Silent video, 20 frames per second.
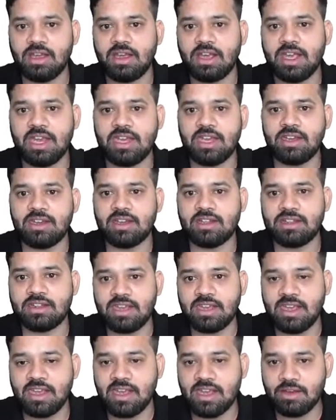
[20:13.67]
and
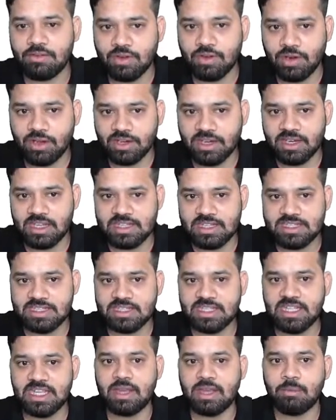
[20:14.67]
they have organized
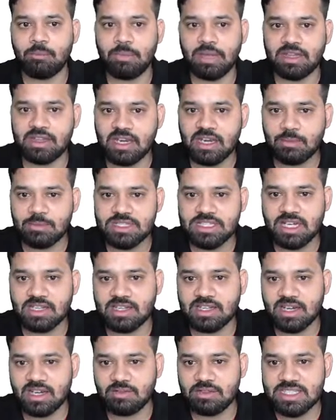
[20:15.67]
the Medaram
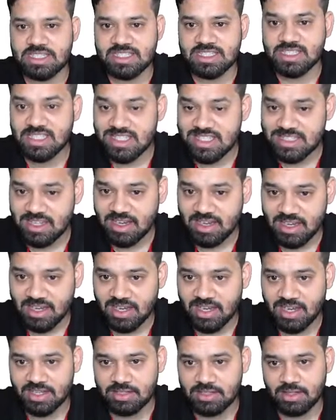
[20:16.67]
Jatra, which is the second
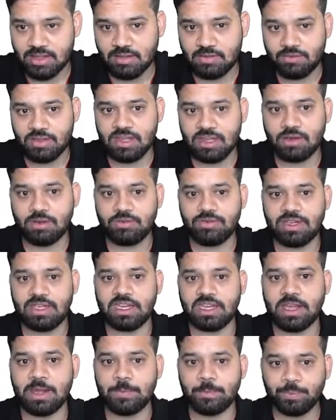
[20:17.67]
largest fair of
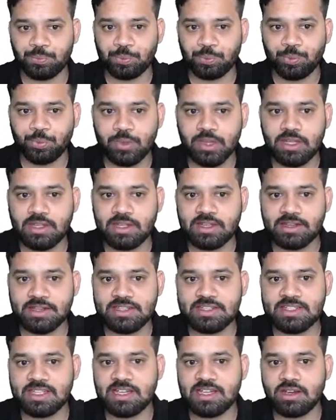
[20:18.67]
India.
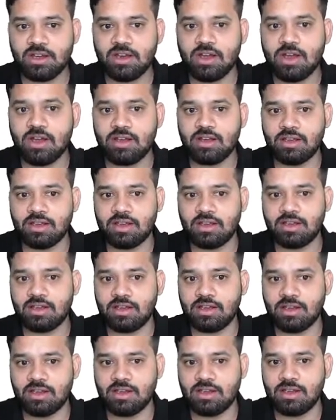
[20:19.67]
This year long,
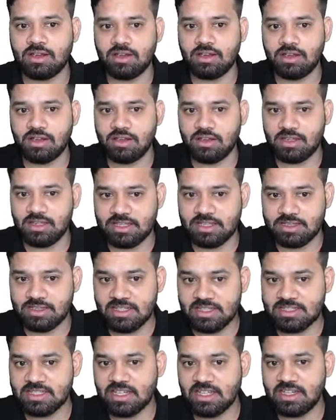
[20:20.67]

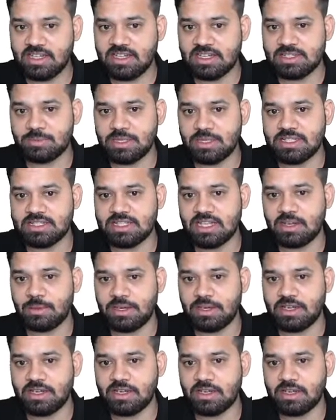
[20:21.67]
this year it is being
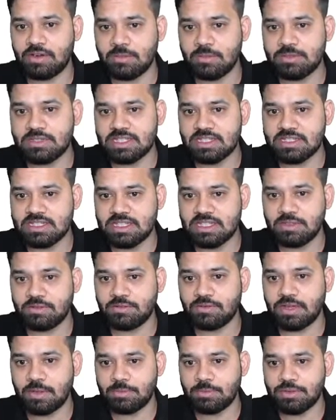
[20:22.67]
celebrated from 16th
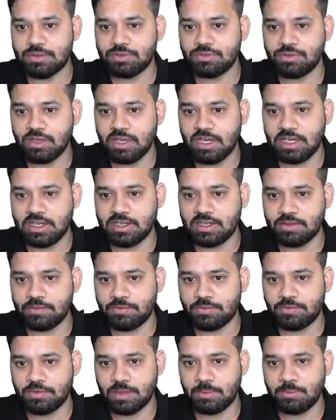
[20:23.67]
Feb to 19th
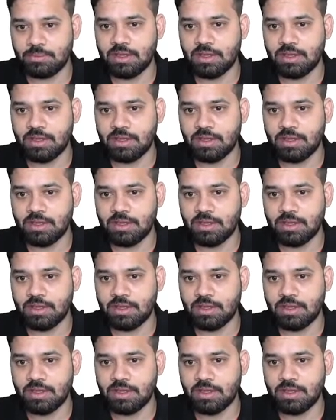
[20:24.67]
Feb.